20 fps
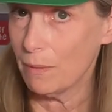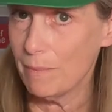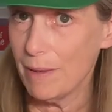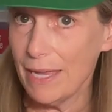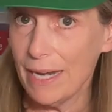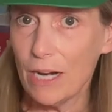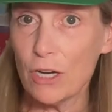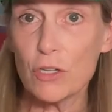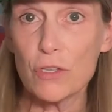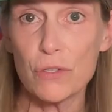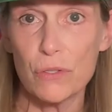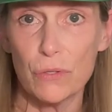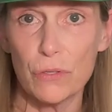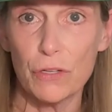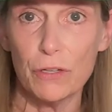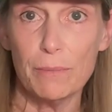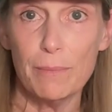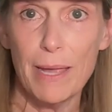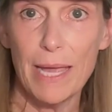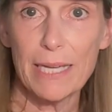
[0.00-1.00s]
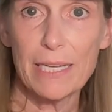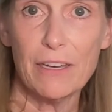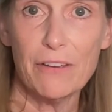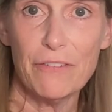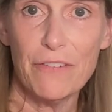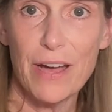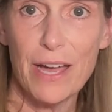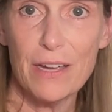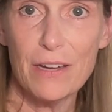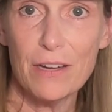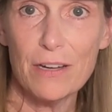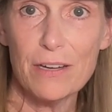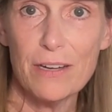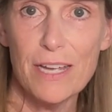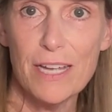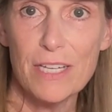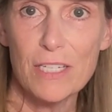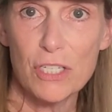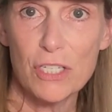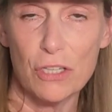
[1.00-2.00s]
we made our circle magnifier
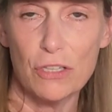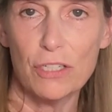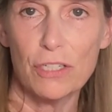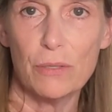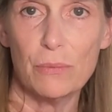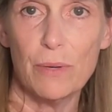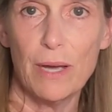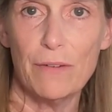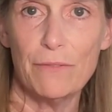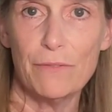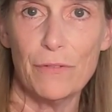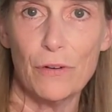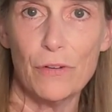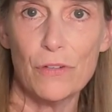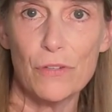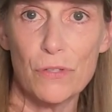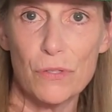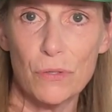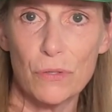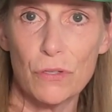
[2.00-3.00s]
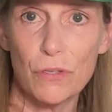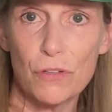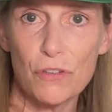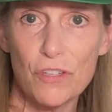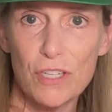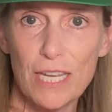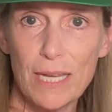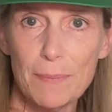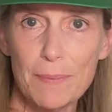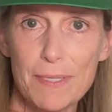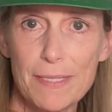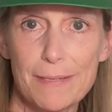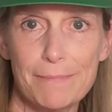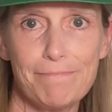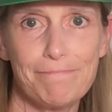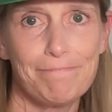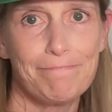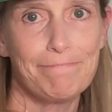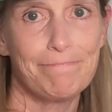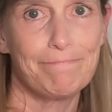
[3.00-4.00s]
to look around for circle shapes?
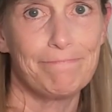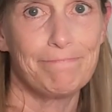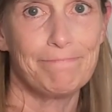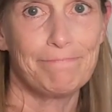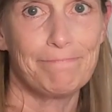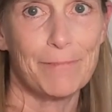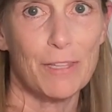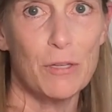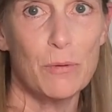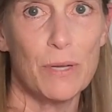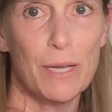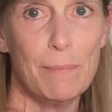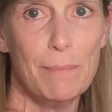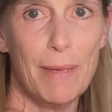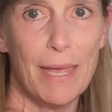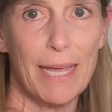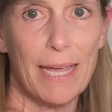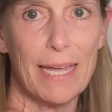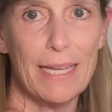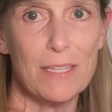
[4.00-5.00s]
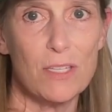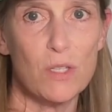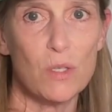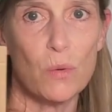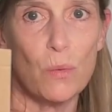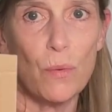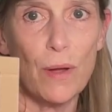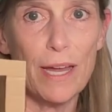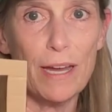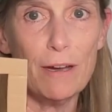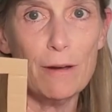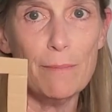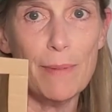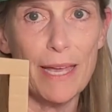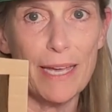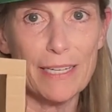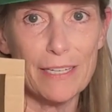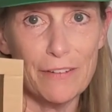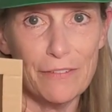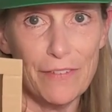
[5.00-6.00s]
You can make a square
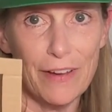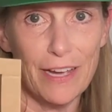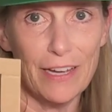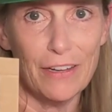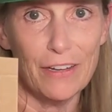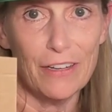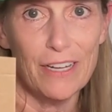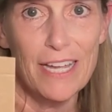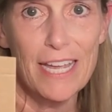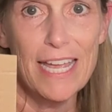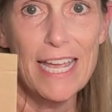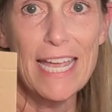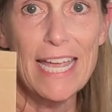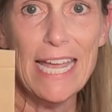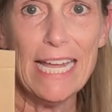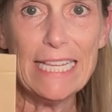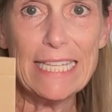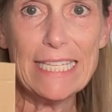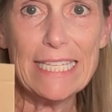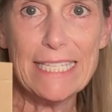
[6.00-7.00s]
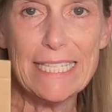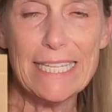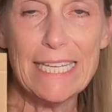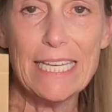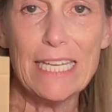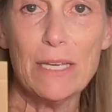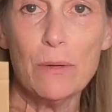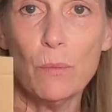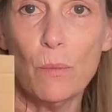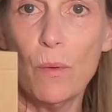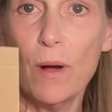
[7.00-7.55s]
magnifier and see